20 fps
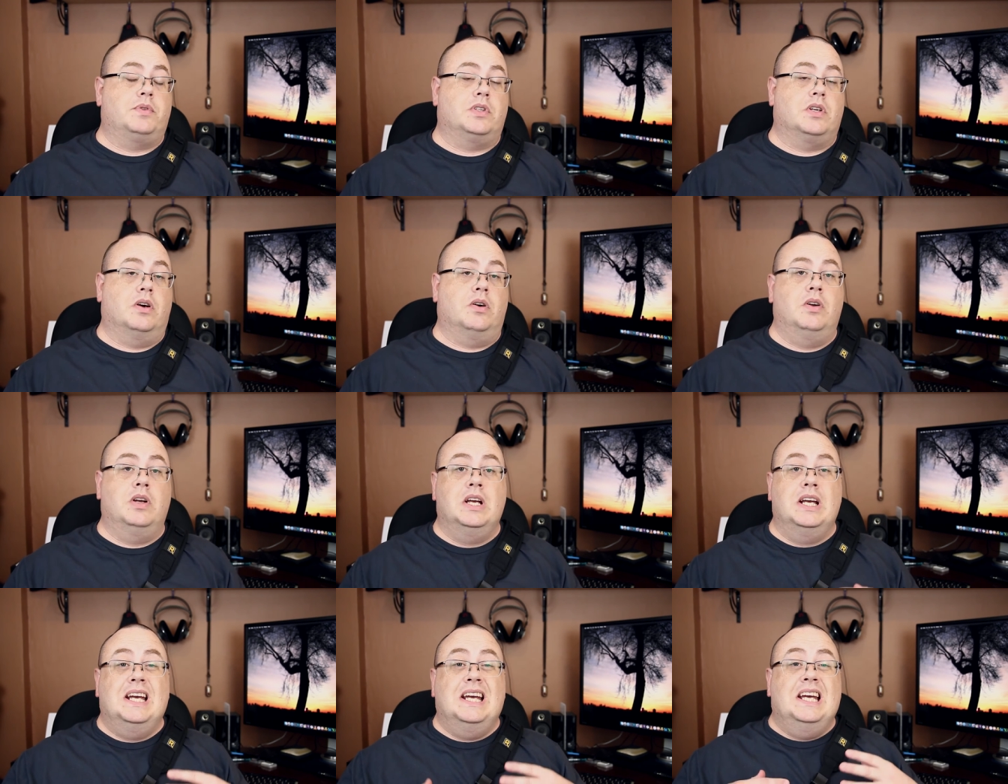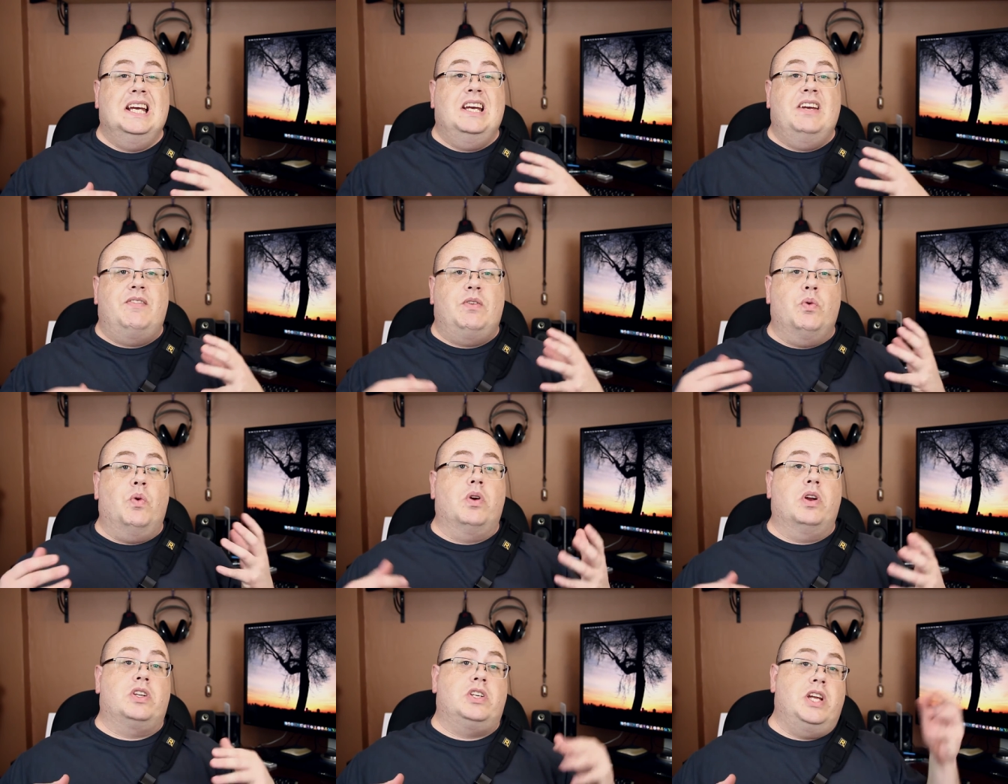So if
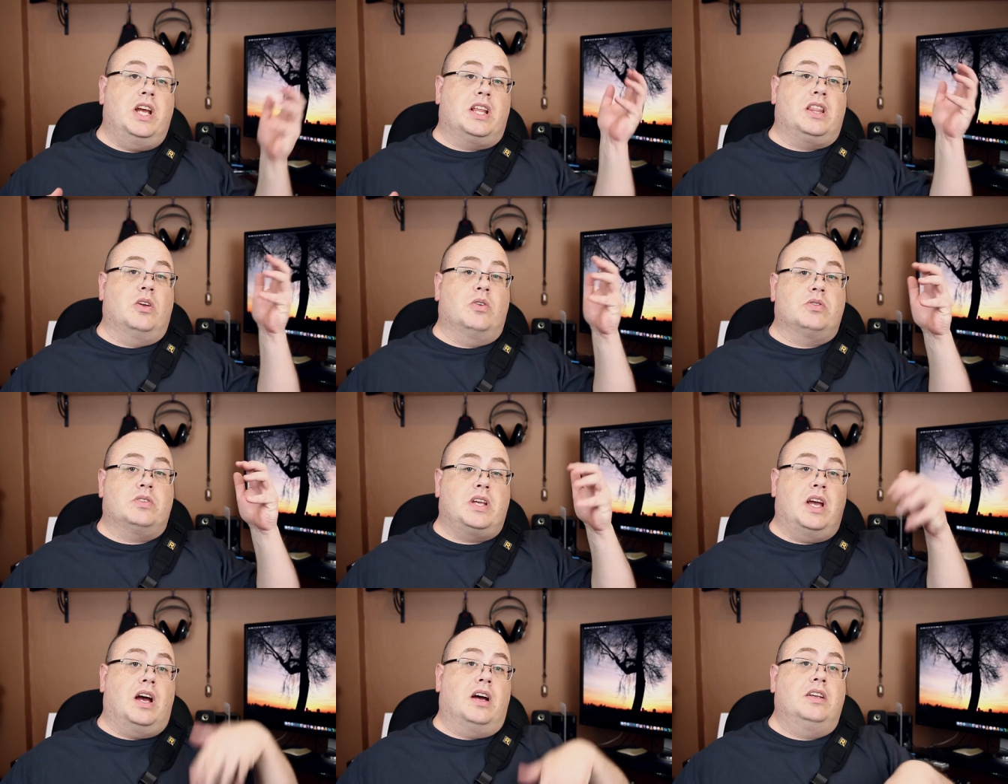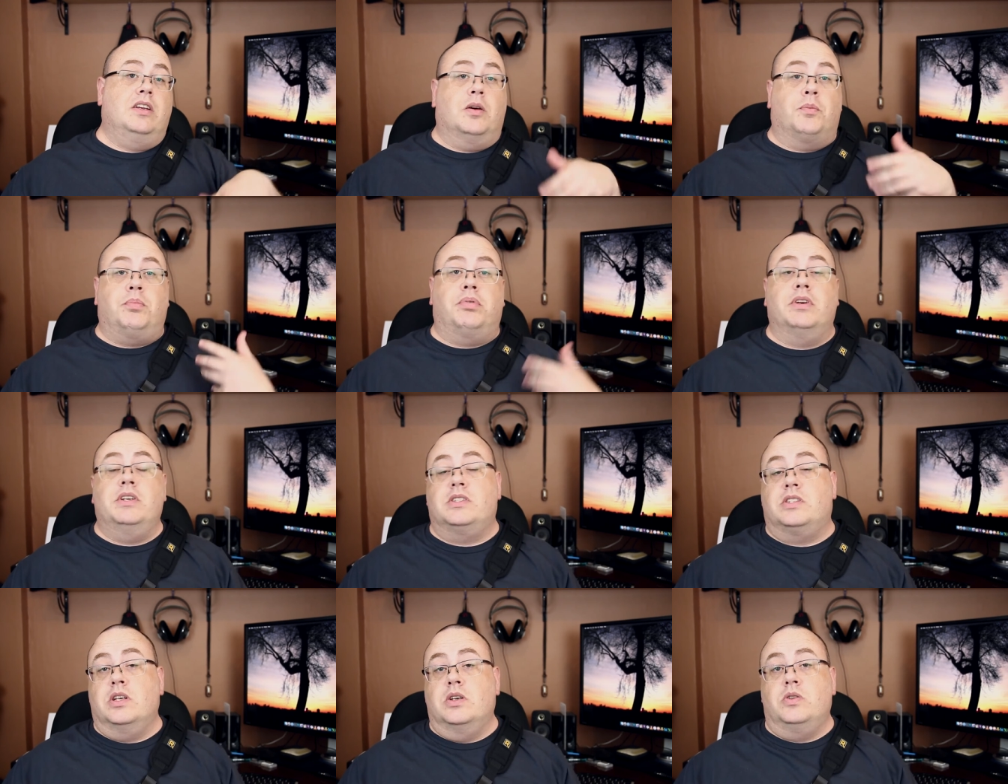you want to check those out, you know,
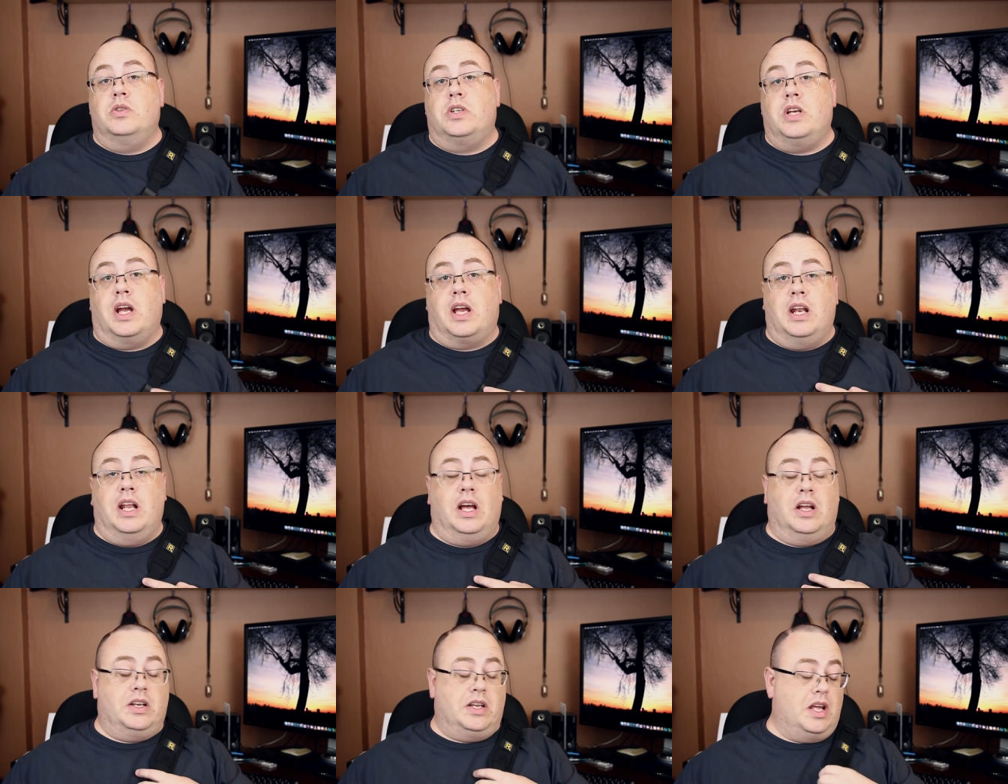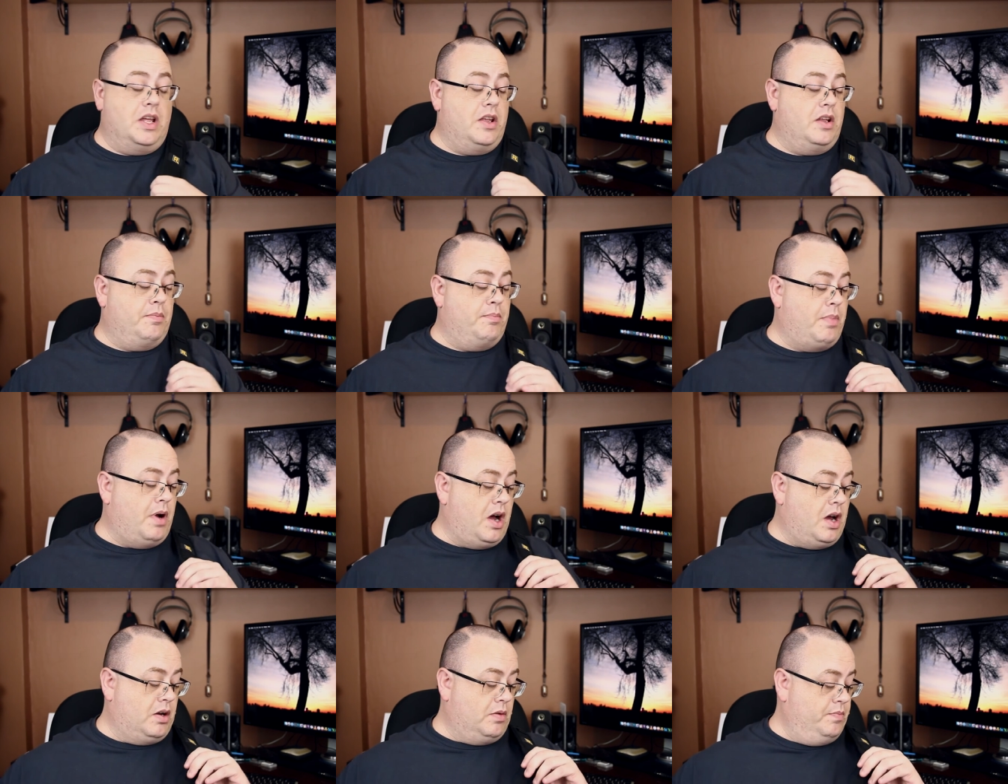please do check it out down at the
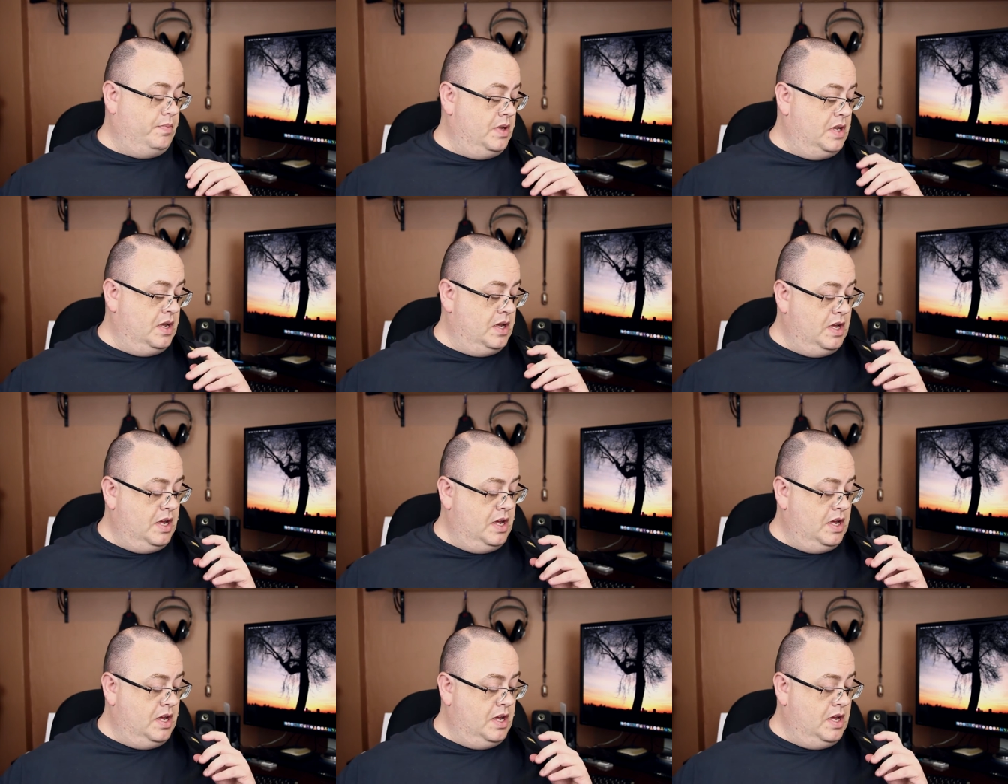bottom.